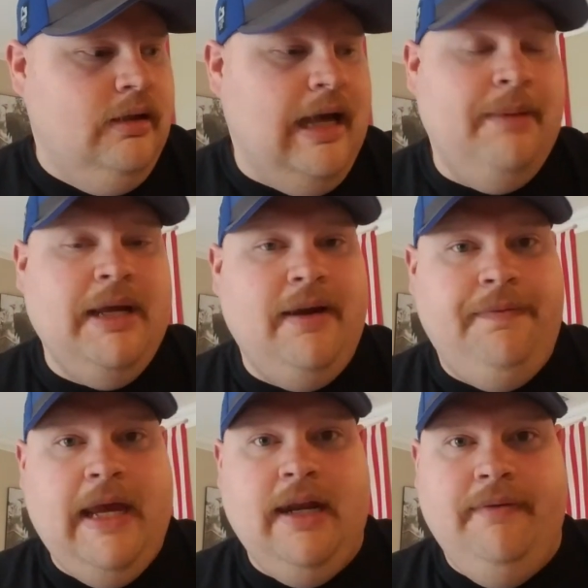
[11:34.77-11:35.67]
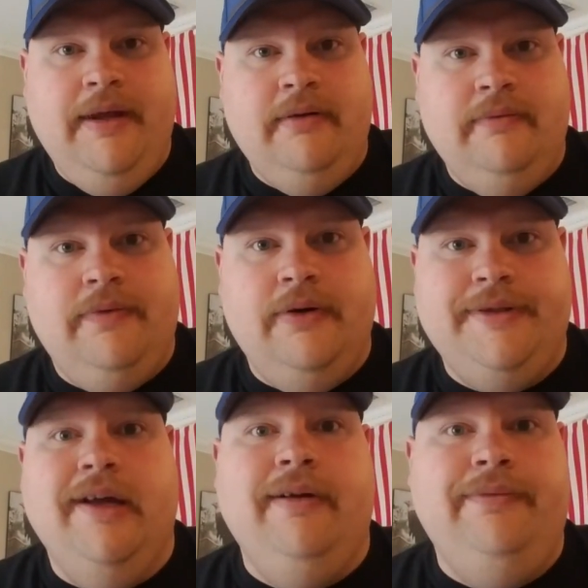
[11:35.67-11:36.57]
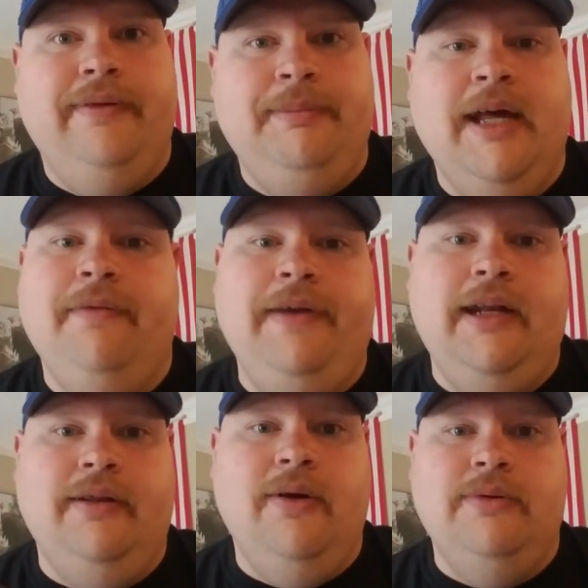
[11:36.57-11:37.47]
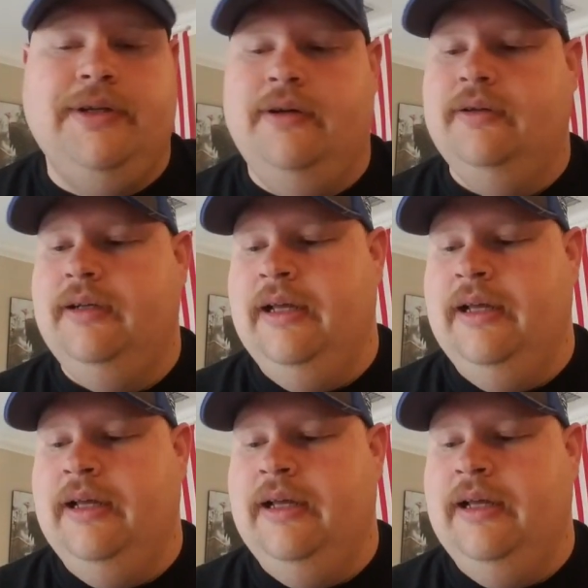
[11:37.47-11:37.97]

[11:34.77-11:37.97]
I'm not a fan of it. First off, I'm not a fan of the holster.